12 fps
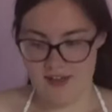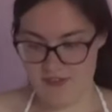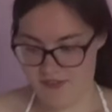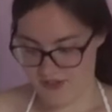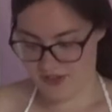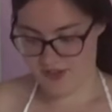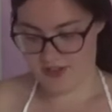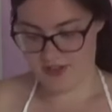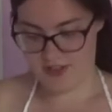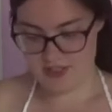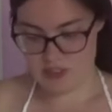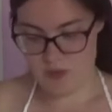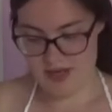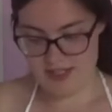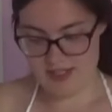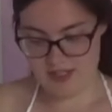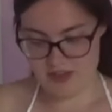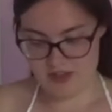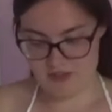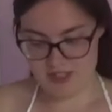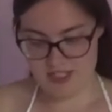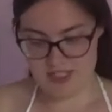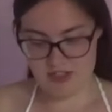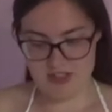for
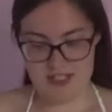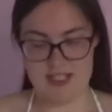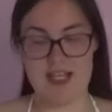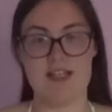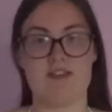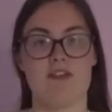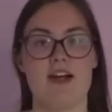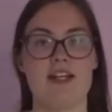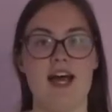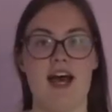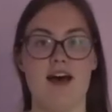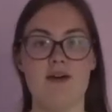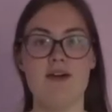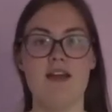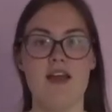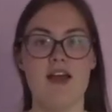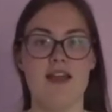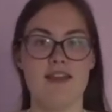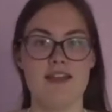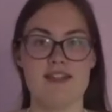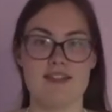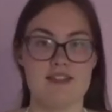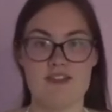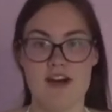23 degrees it is right now, this
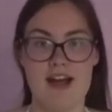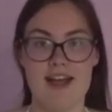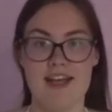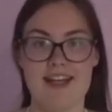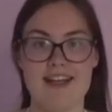is great.